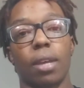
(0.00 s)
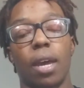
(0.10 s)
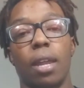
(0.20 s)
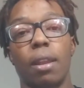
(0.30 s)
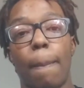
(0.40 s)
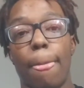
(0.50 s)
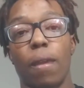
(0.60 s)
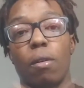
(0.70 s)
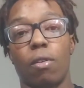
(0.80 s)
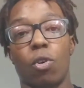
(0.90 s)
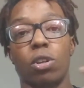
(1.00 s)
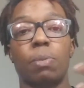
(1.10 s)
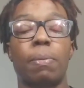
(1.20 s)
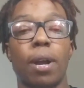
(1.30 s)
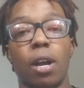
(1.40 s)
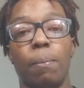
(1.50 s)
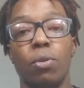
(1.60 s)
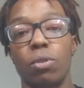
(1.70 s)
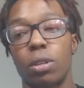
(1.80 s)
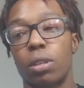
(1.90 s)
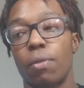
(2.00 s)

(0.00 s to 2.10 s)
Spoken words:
And, of course, to put my computers and